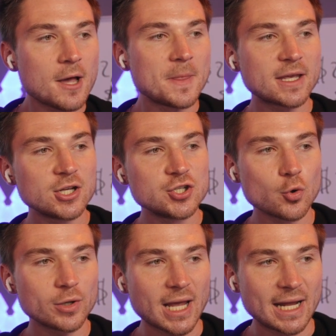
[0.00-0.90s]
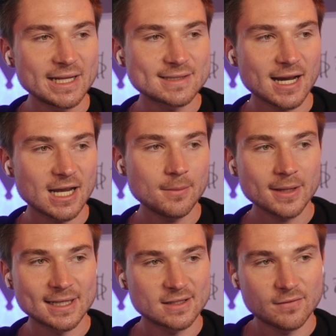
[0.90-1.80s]
They can join anytime,
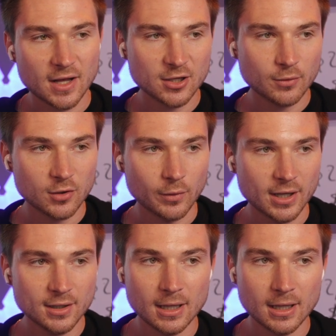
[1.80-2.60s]
get the value right away,